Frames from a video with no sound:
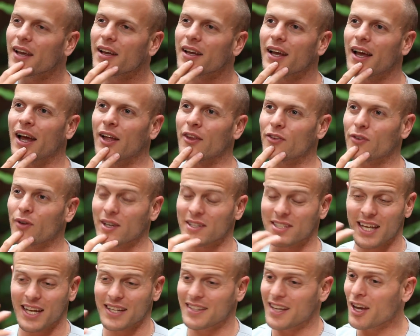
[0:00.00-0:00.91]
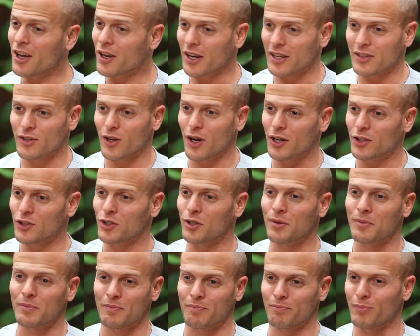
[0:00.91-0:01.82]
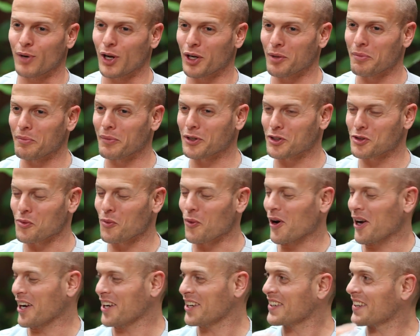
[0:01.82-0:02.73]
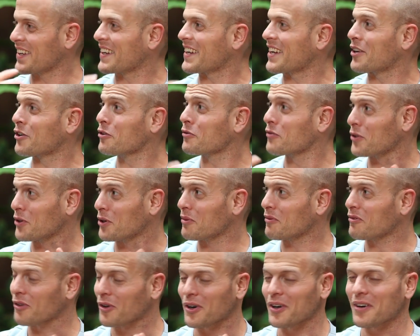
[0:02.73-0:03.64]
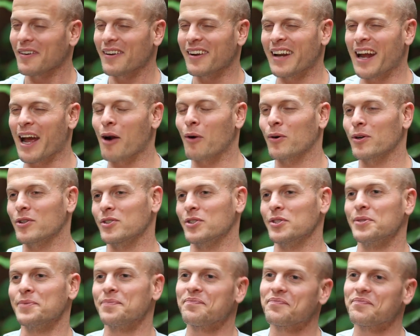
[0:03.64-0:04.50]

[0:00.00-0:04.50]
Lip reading: And so I sat down, I talked to him, bought him a bunch of wine, interviewed him for an hour or 2.